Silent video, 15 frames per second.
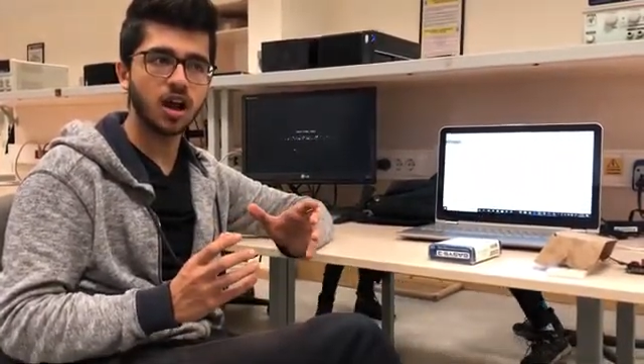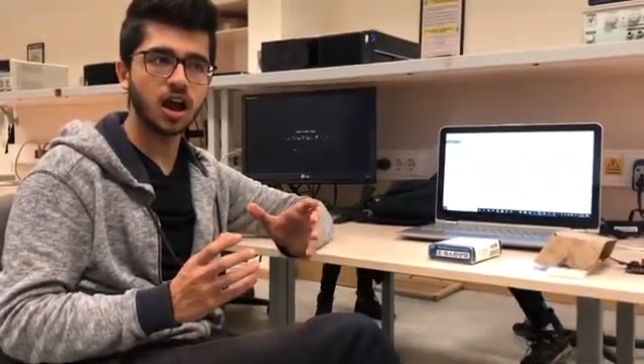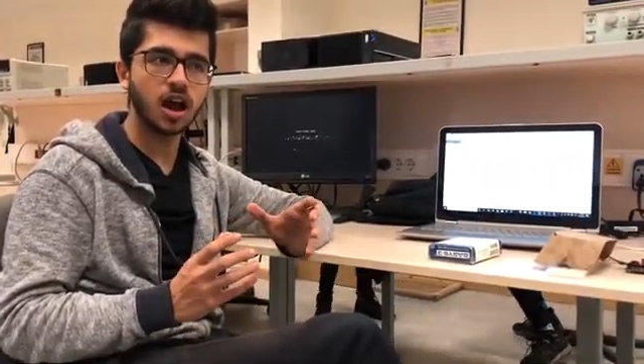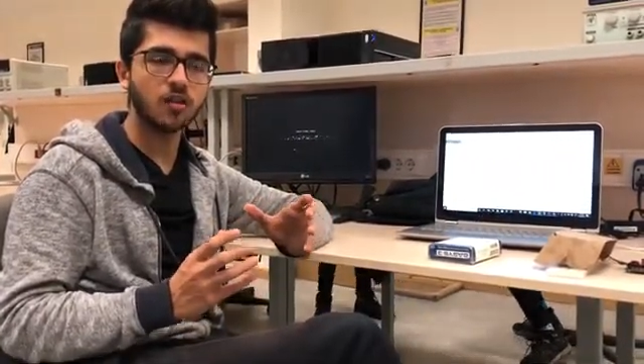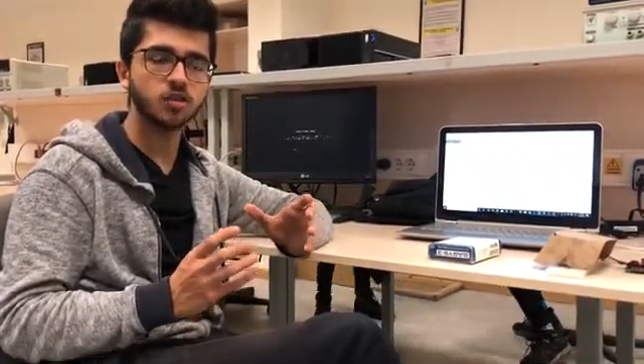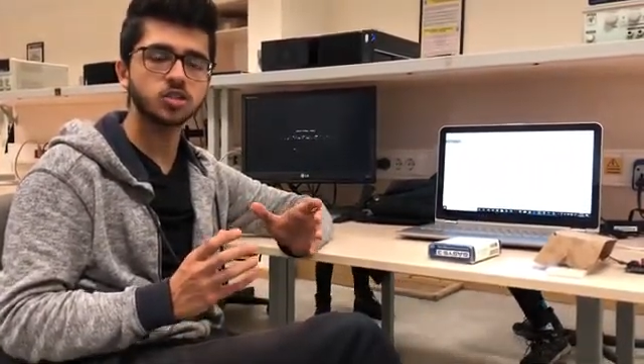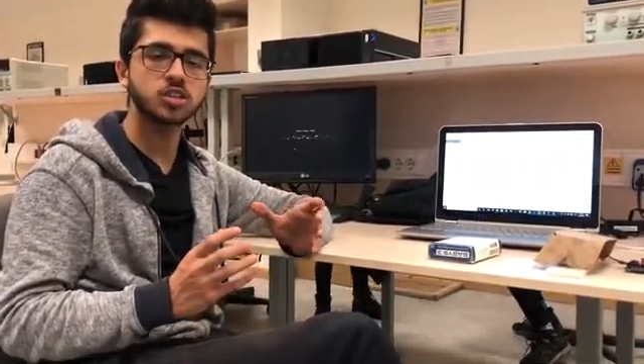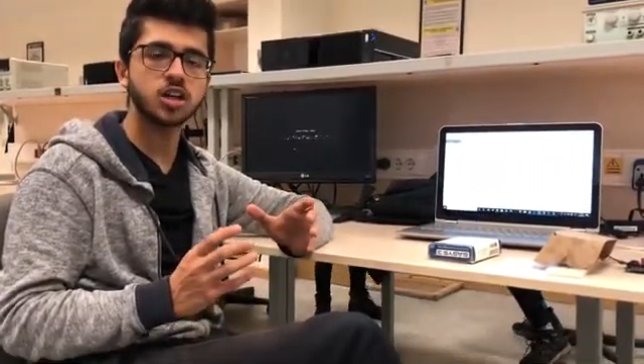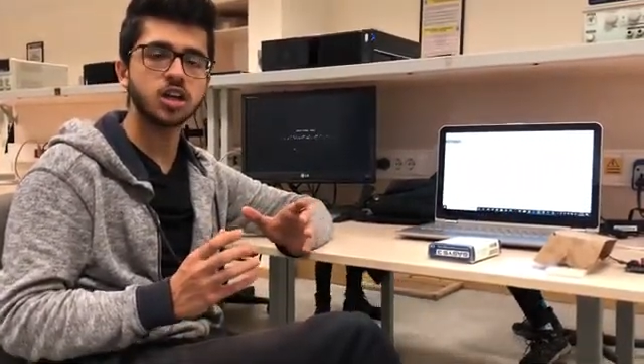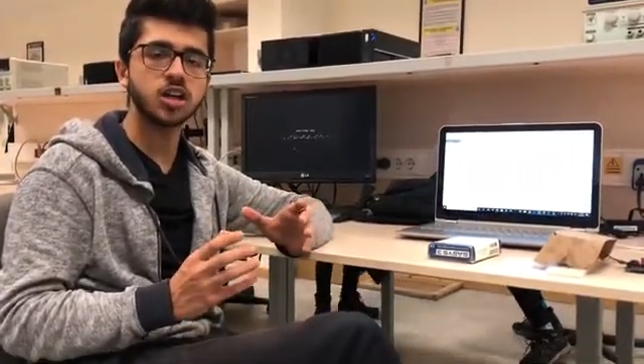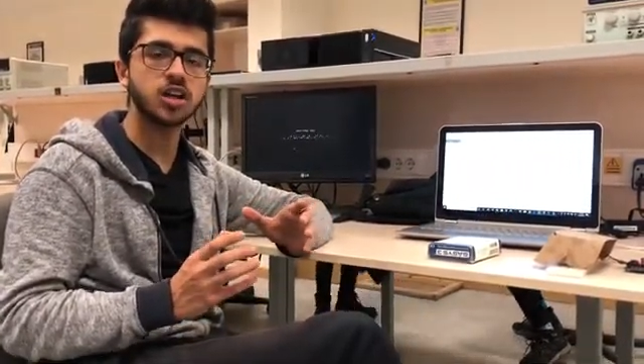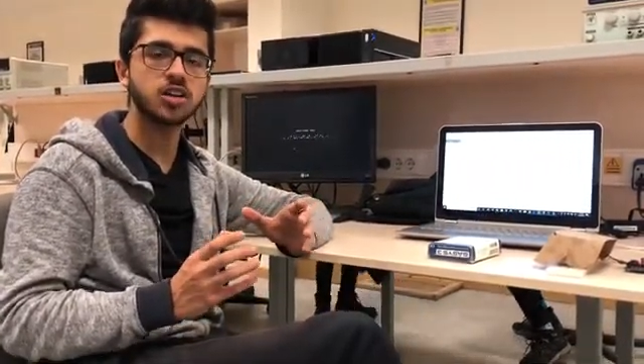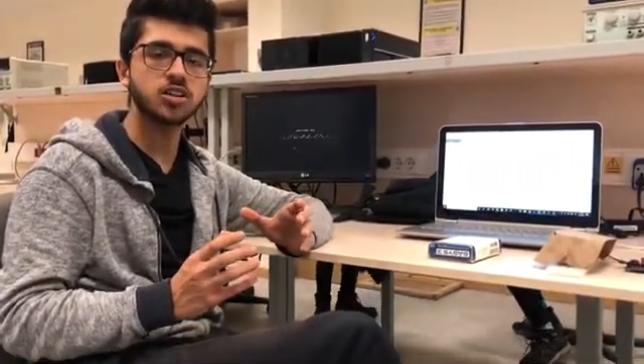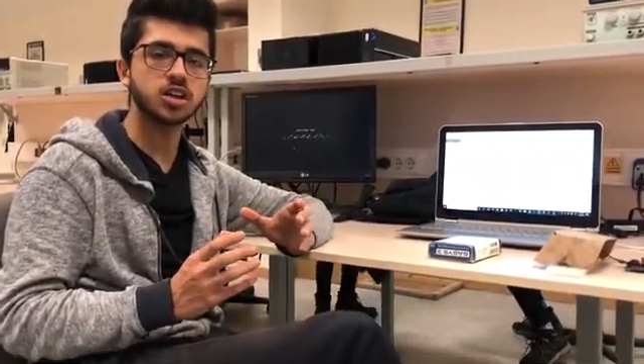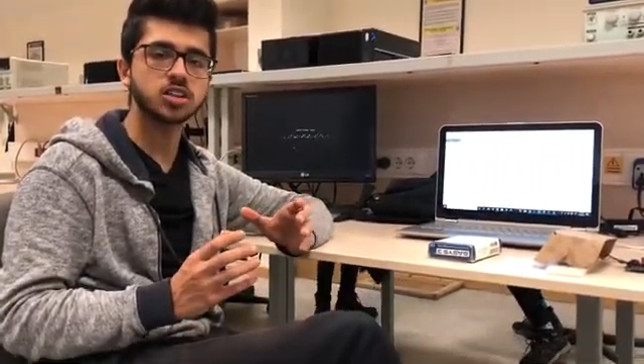I was really
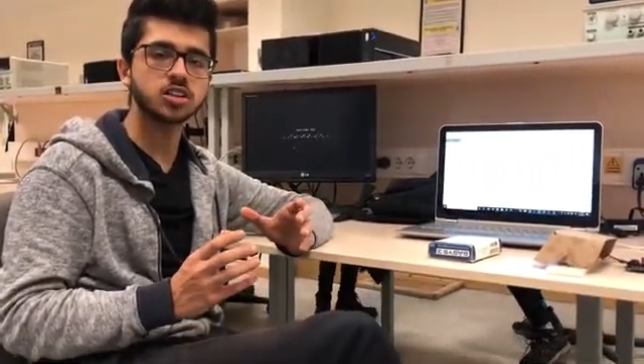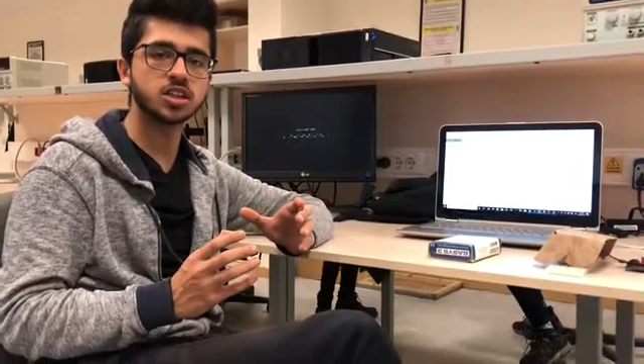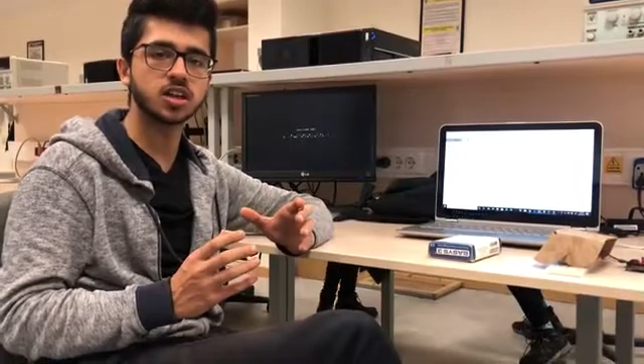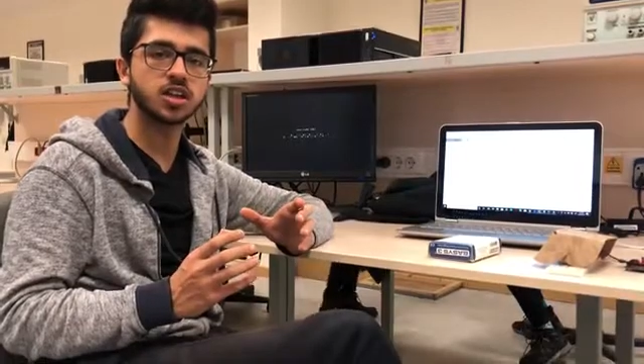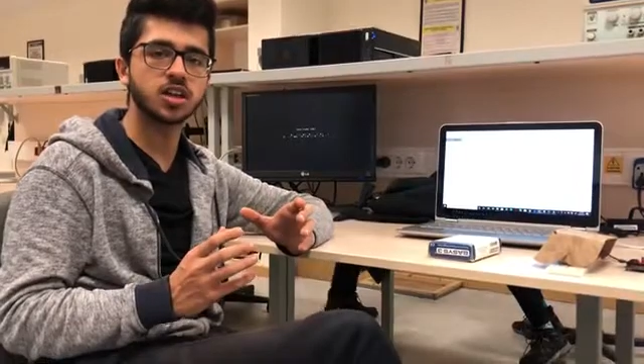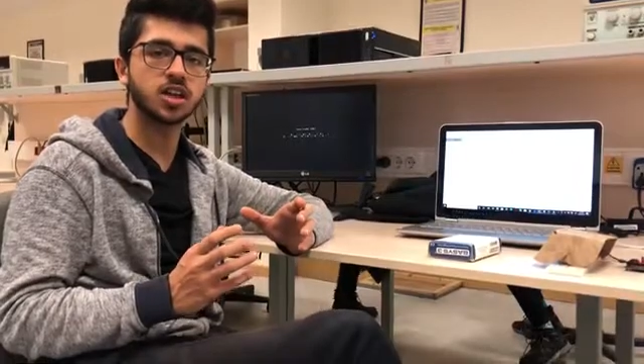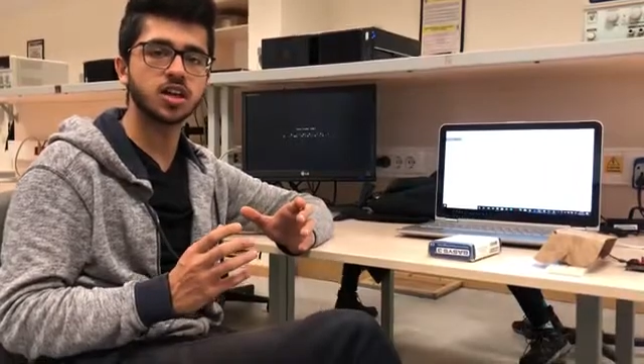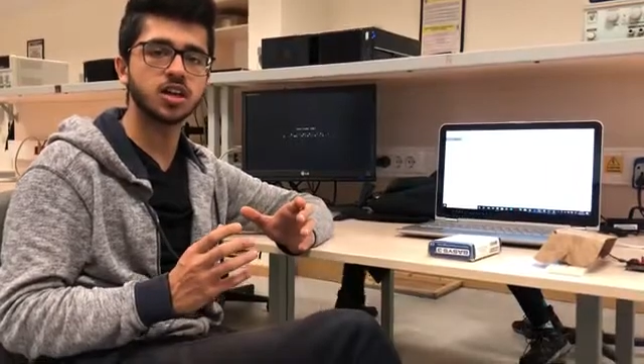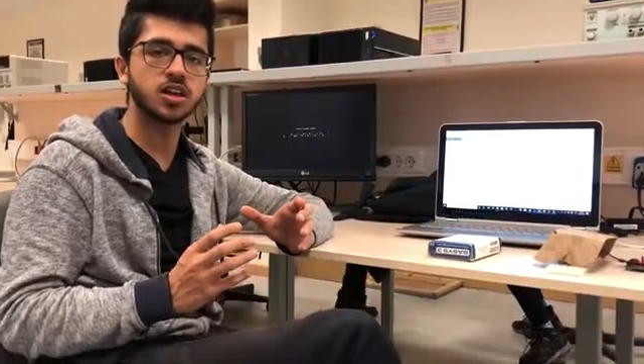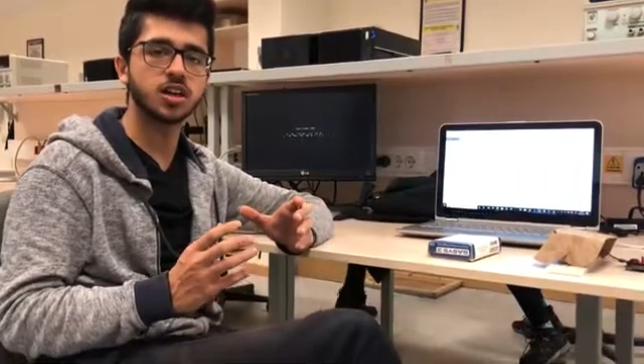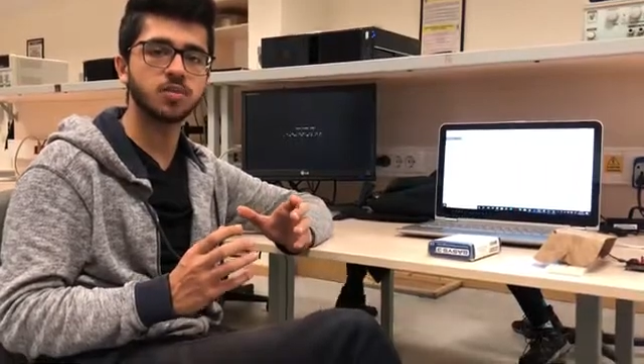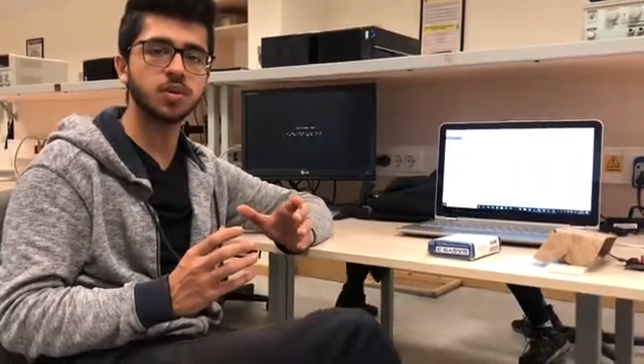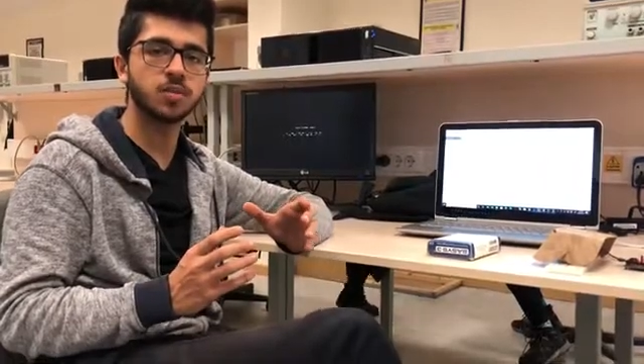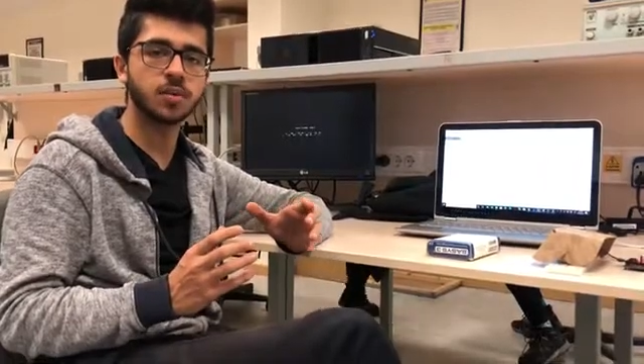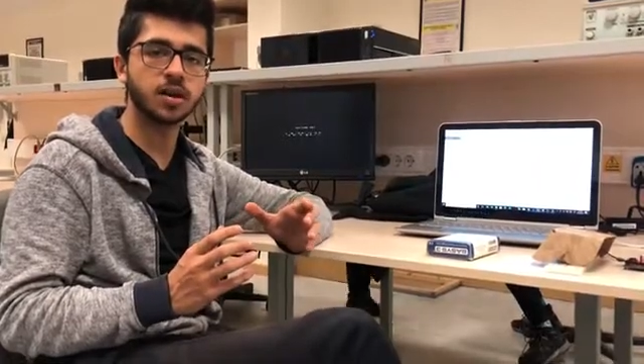interested in
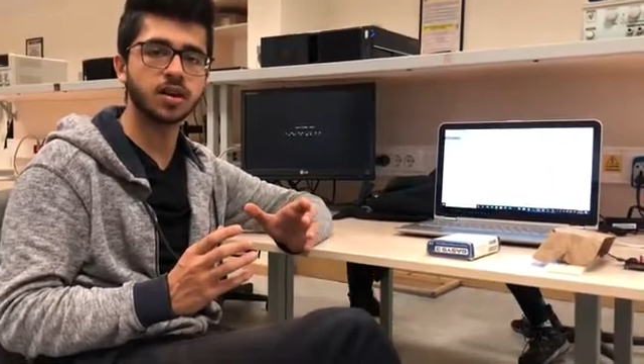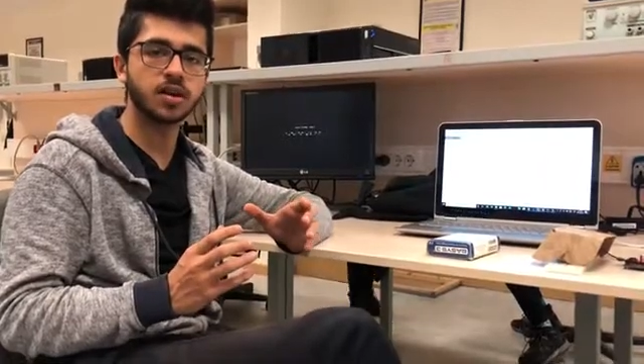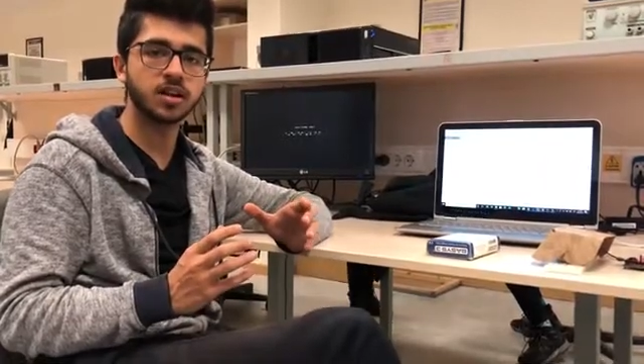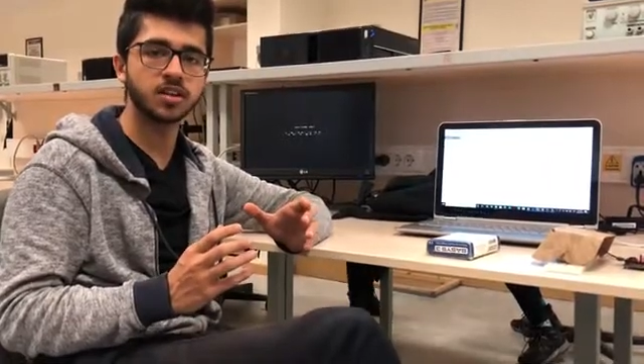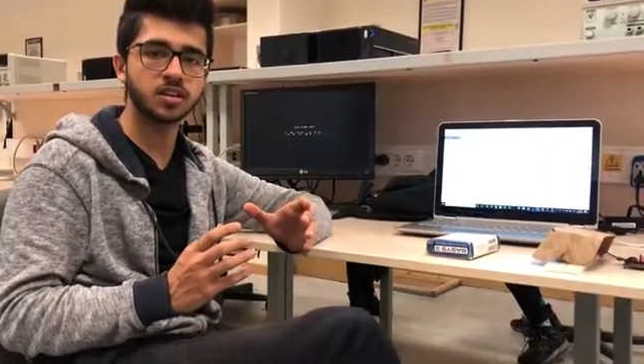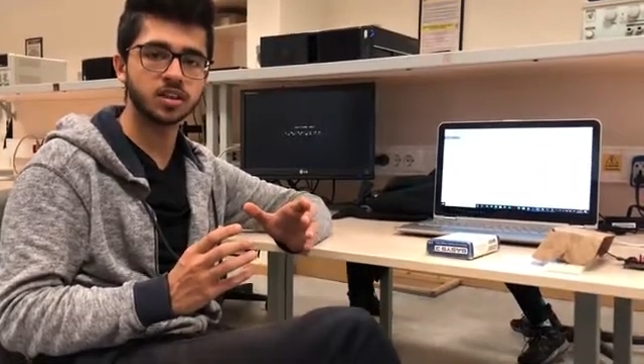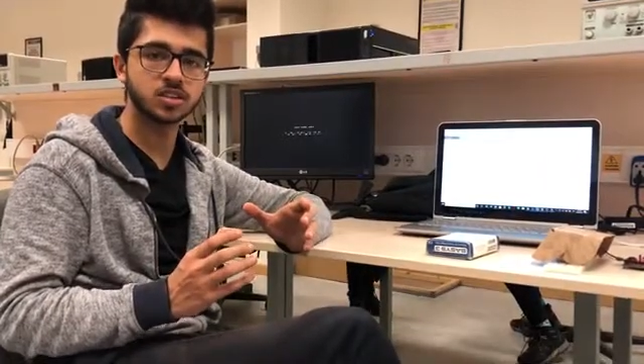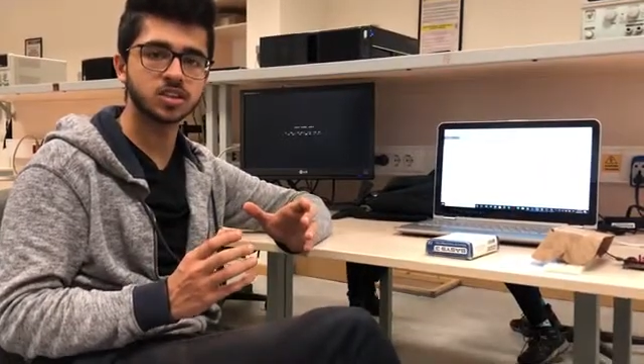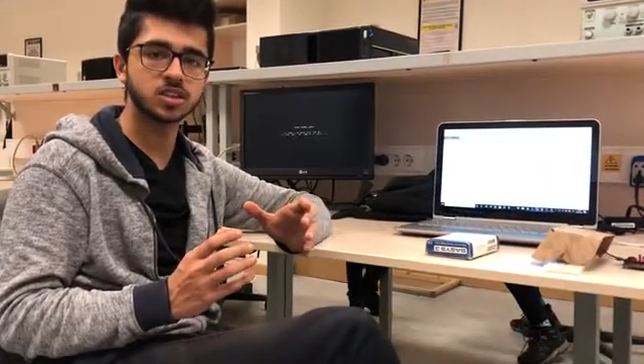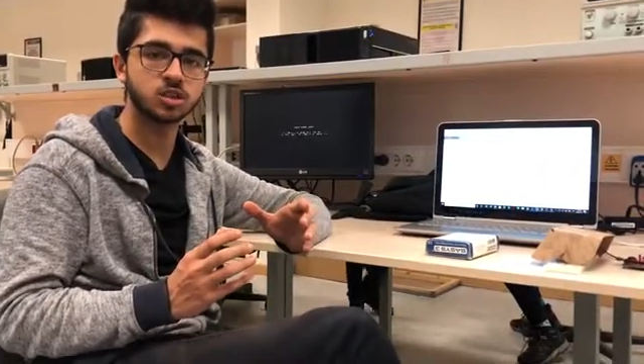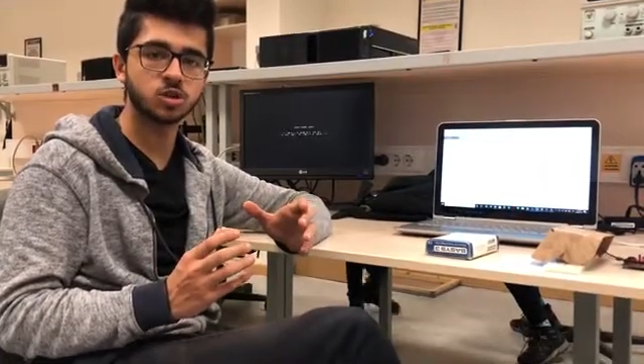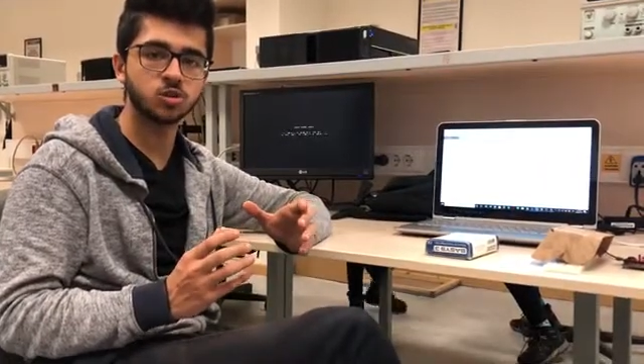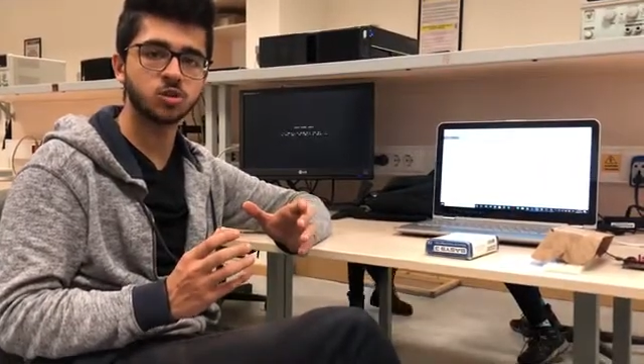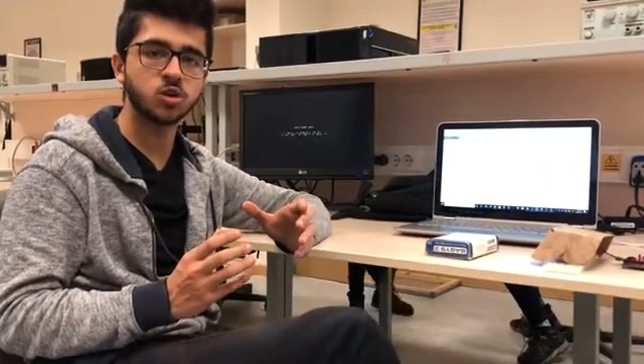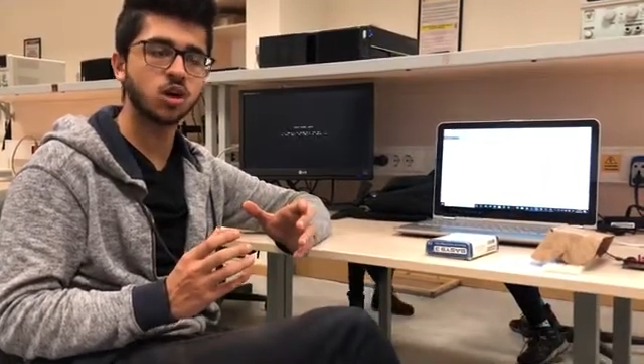implementing this
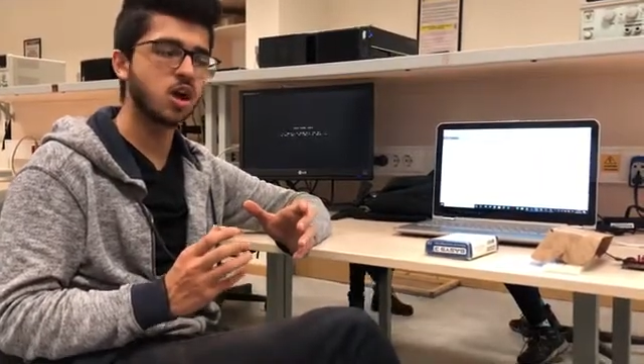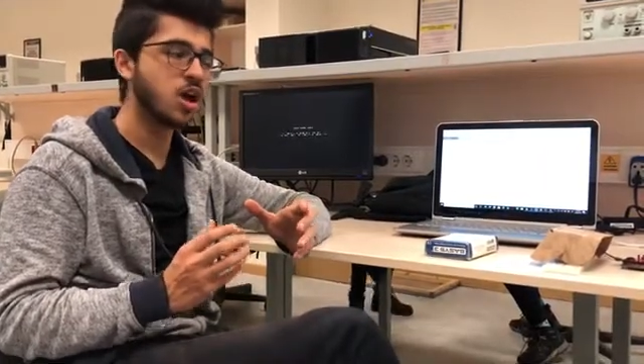through